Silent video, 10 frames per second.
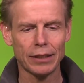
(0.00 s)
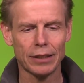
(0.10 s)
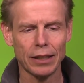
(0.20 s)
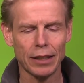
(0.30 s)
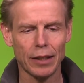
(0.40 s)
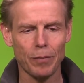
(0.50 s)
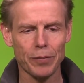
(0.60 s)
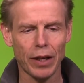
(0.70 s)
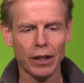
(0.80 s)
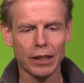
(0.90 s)
the
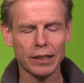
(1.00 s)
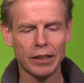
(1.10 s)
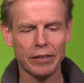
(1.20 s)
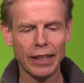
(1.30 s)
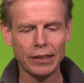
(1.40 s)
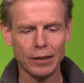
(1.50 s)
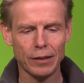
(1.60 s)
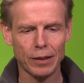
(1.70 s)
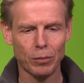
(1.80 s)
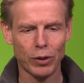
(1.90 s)
darker the red,
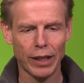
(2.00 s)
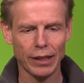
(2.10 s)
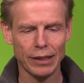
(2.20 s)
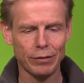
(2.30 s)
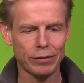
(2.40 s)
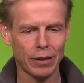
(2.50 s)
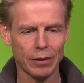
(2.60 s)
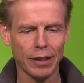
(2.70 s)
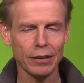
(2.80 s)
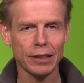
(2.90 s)
the more negative. Not,
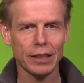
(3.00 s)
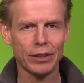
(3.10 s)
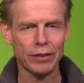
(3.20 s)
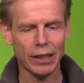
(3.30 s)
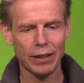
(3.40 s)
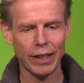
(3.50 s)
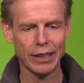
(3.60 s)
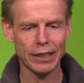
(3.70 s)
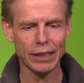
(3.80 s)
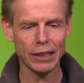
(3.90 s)
nothing is really red
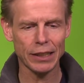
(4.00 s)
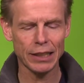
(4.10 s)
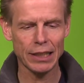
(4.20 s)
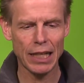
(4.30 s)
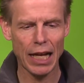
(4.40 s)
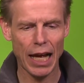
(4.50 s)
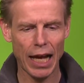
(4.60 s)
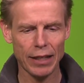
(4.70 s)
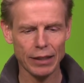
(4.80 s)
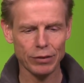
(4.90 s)
here.
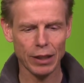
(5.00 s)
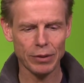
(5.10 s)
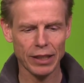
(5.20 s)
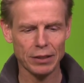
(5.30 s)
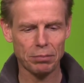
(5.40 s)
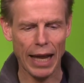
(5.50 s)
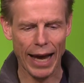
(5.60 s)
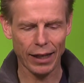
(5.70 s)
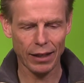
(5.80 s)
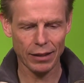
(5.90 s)
And if something is
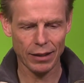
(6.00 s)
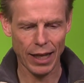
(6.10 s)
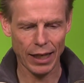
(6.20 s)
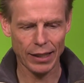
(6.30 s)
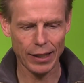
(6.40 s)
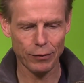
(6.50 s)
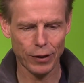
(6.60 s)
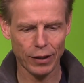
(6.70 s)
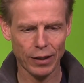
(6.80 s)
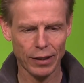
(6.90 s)
black, like network,